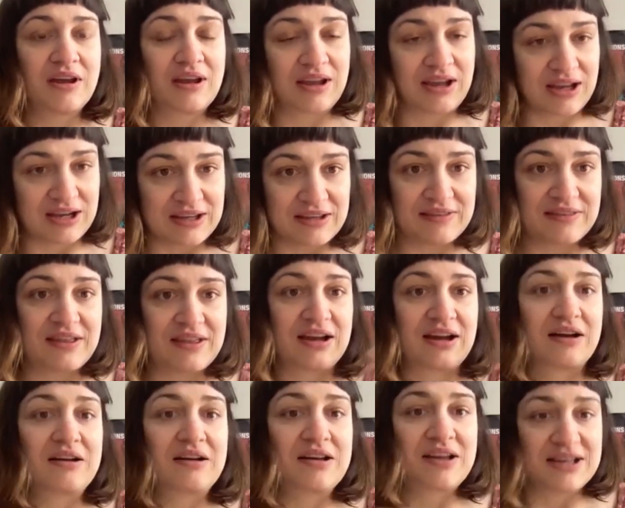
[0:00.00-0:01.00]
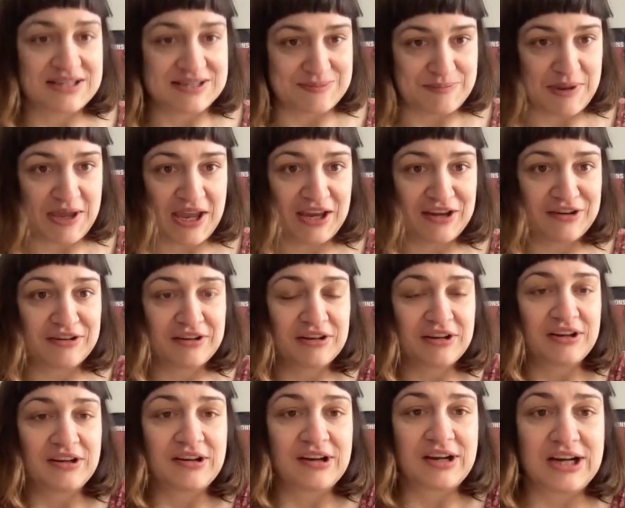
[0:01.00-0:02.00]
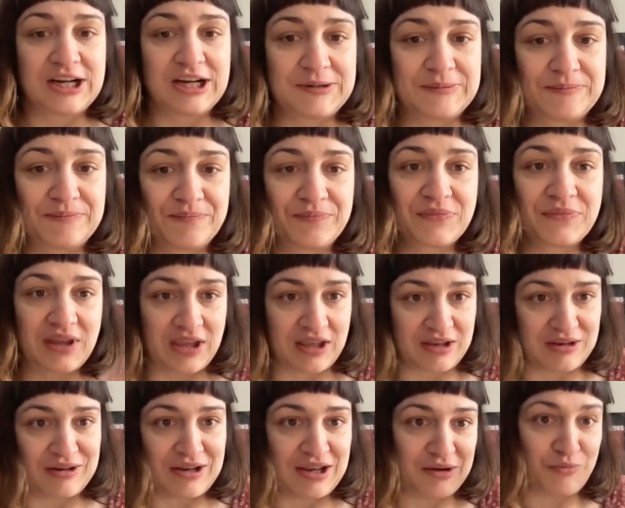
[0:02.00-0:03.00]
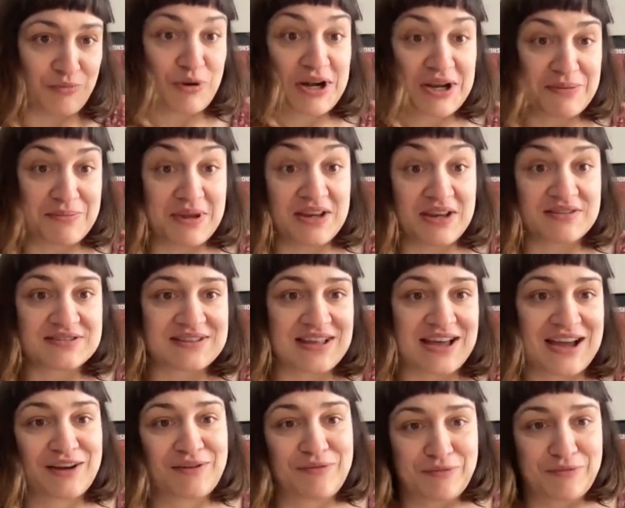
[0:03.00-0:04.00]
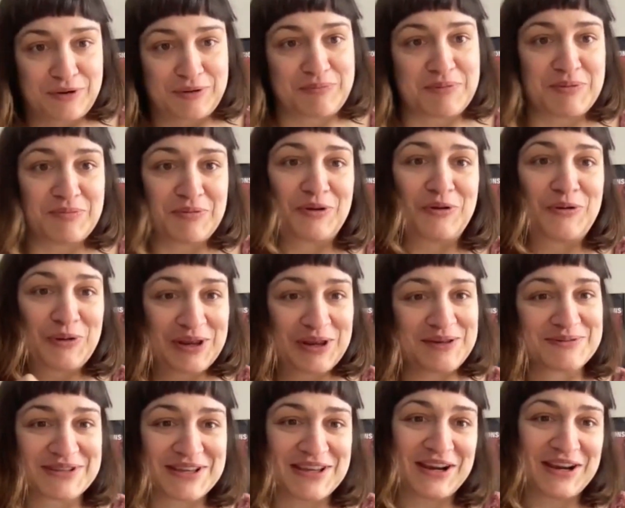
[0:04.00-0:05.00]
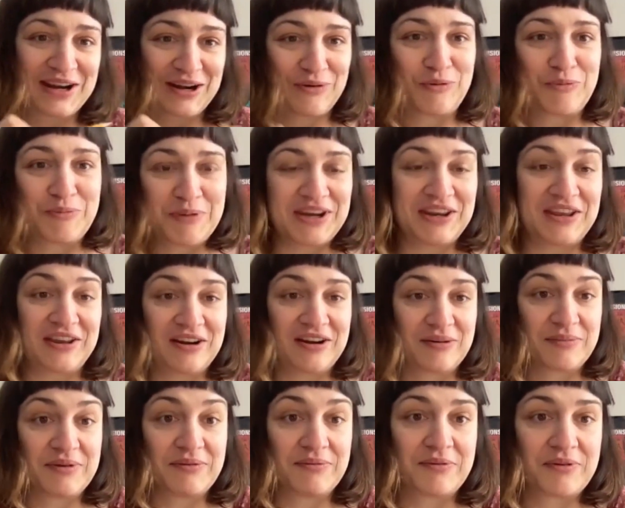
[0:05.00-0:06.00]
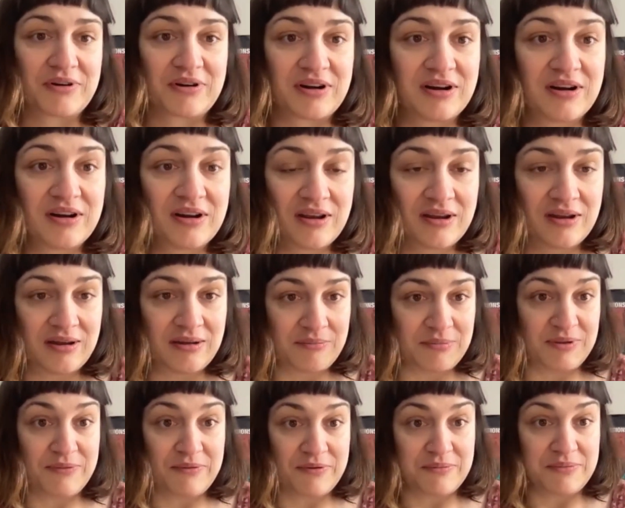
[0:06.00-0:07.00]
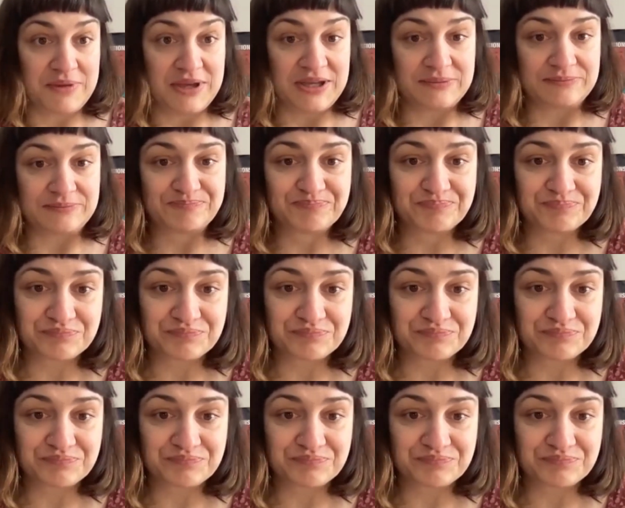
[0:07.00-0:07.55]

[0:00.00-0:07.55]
Galicia, Spain, and what it means that for people who lives here and who've been here before me.